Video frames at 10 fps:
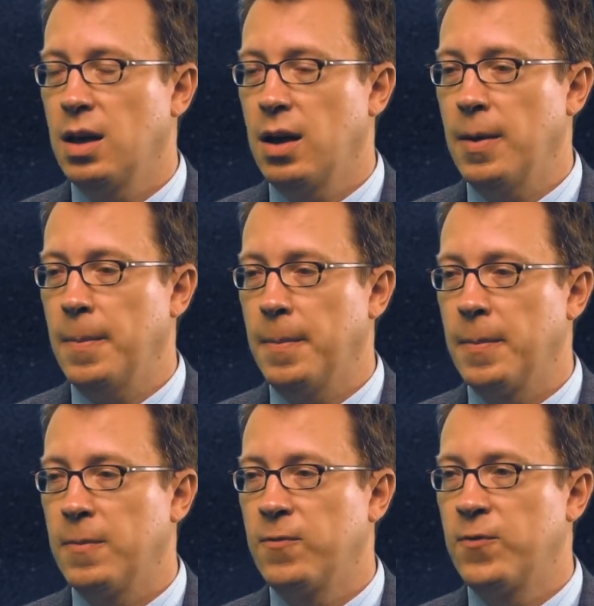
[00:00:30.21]
um,
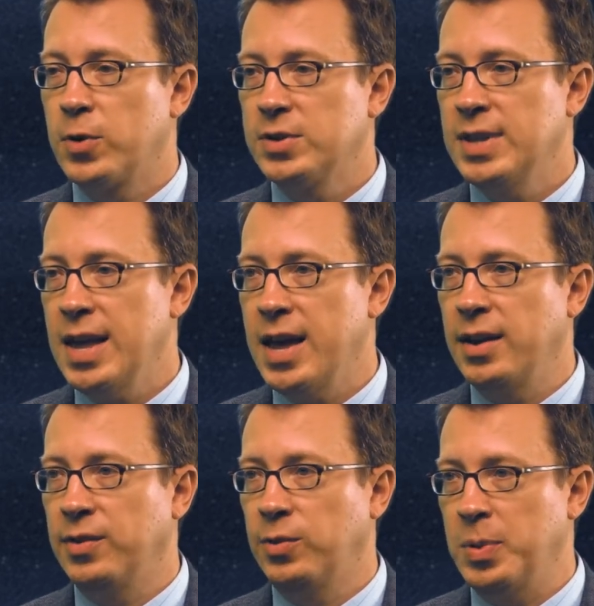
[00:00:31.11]

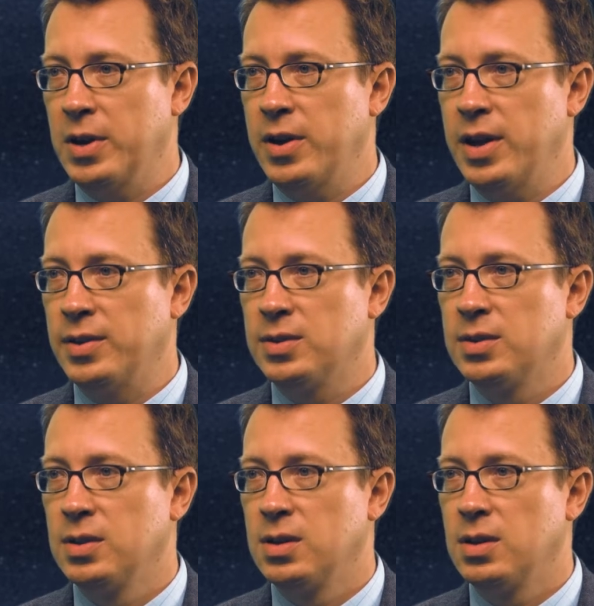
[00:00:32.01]
firsthand
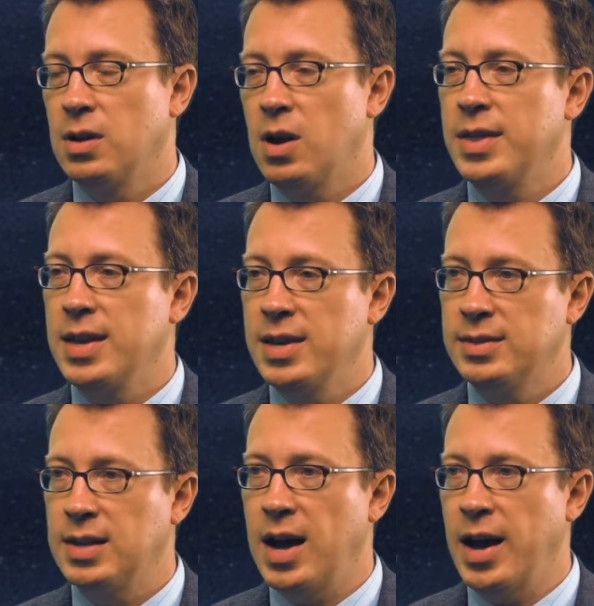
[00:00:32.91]
experience on the
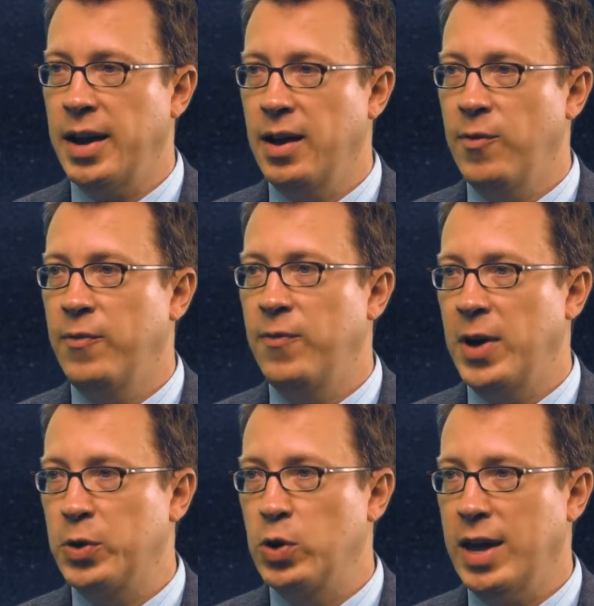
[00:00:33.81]
inside of a
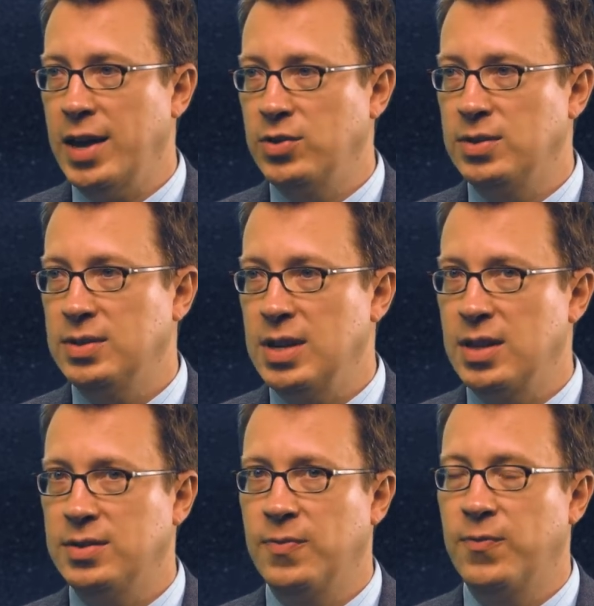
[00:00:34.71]
federal agency
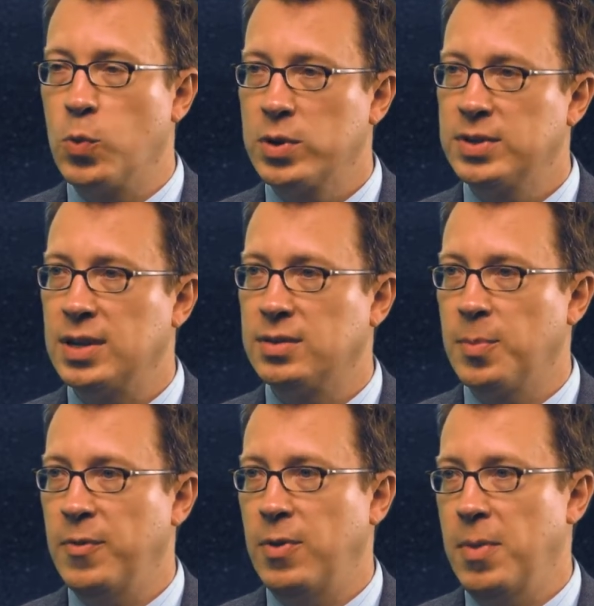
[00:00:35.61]
that's enforcing
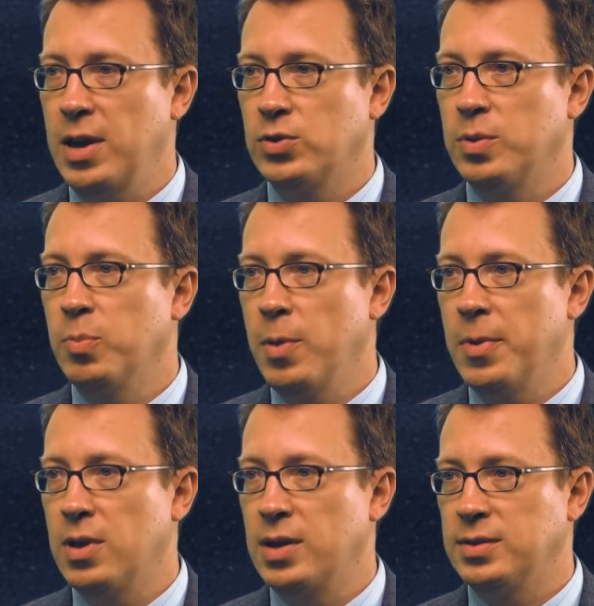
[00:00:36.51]
some of the major
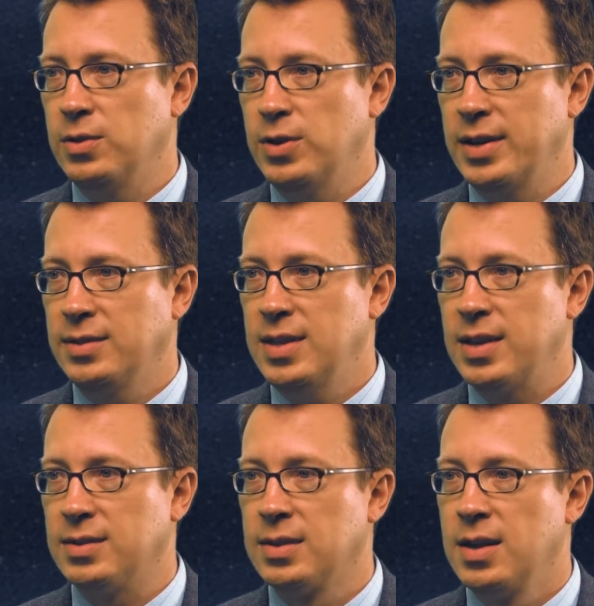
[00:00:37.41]
employment laws in the United
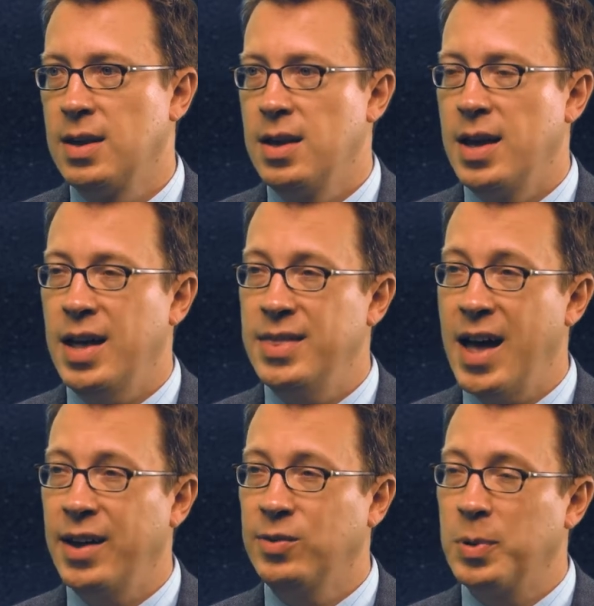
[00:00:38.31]
States. And
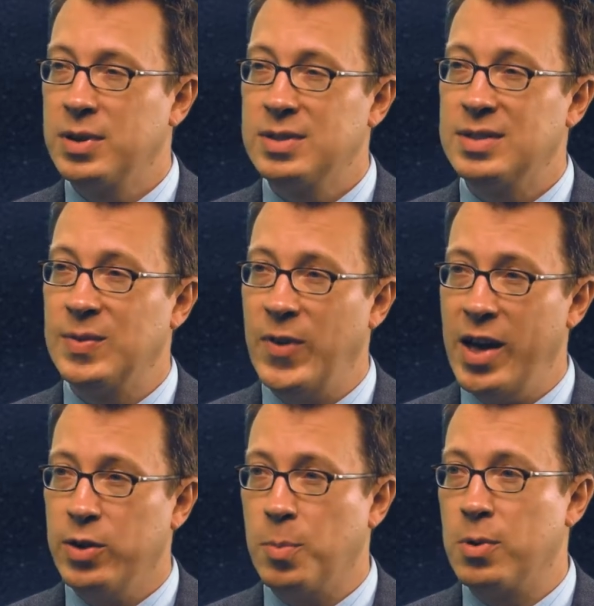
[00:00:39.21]
that experience is
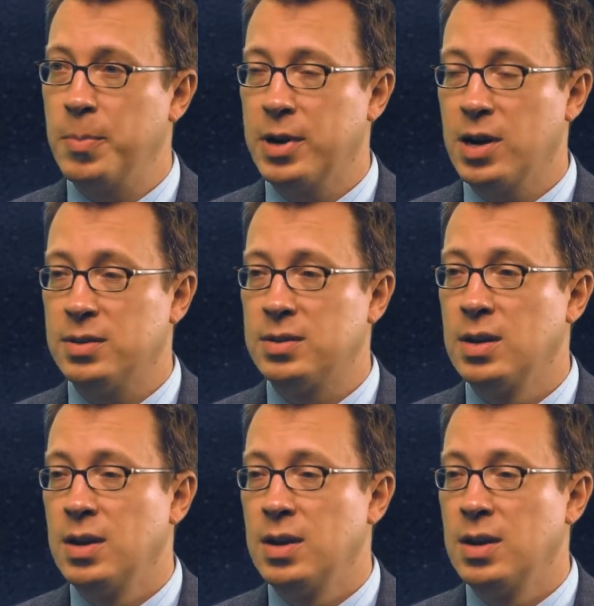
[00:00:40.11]
invaluable because,